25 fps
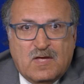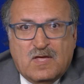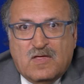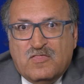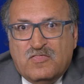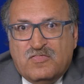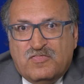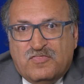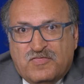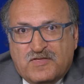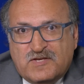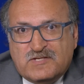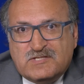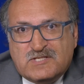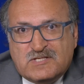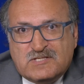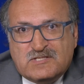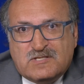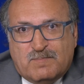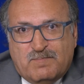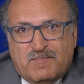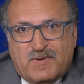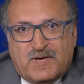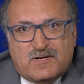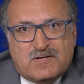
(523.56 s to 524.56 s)
This is a
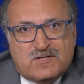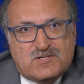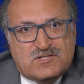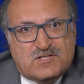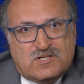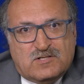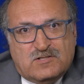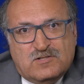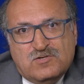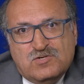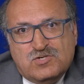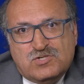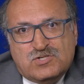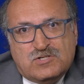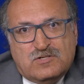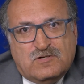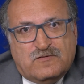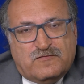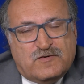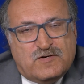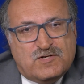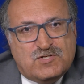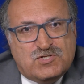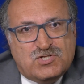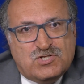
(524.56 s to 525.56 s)
better solution
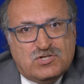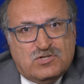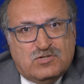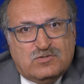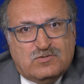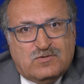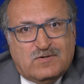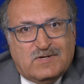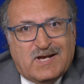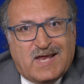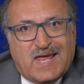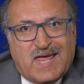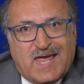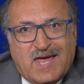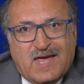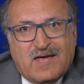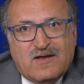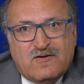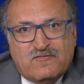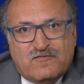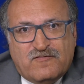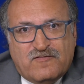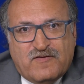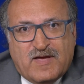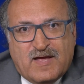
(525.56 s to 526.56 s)
for children
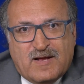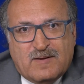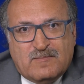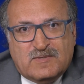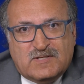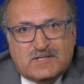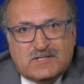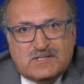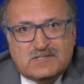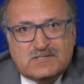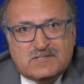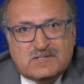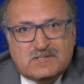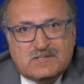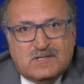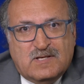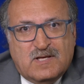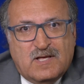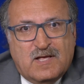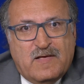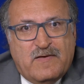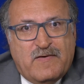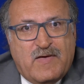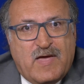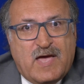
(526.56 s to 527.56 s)
and families,
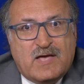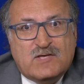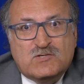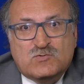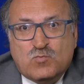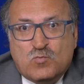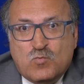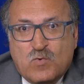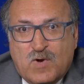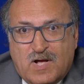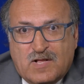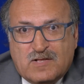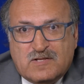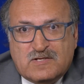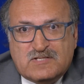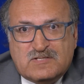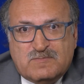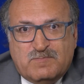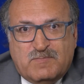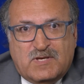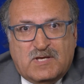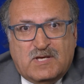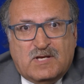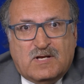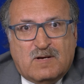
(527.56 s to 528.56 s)
as well as
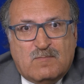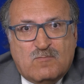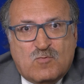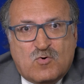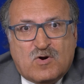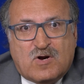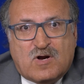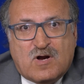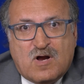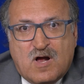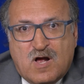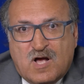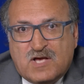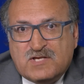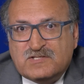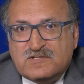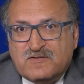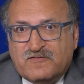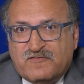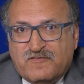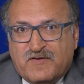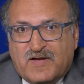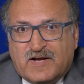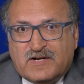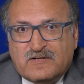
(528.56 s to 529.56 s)
being a more
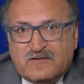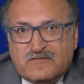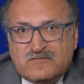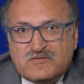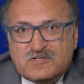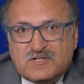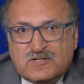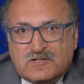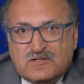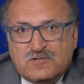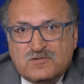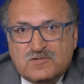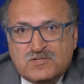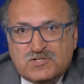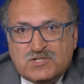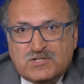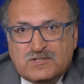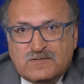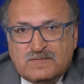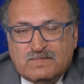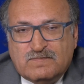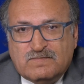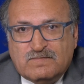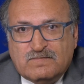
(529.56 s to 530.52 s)
cost-effective solution.